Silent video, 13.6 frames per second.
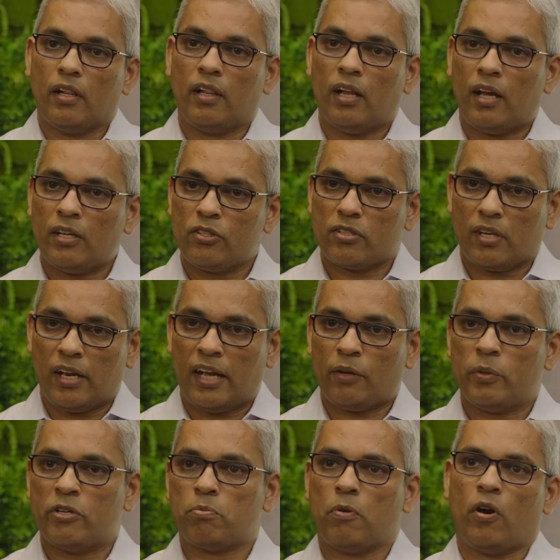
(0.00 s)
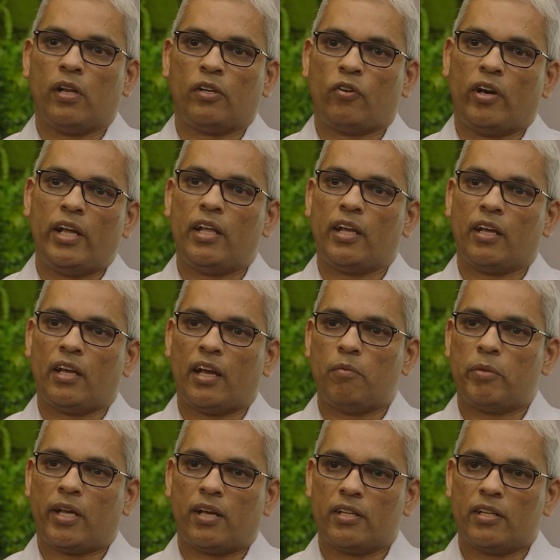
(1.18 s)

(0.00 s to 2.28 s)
large language model training can be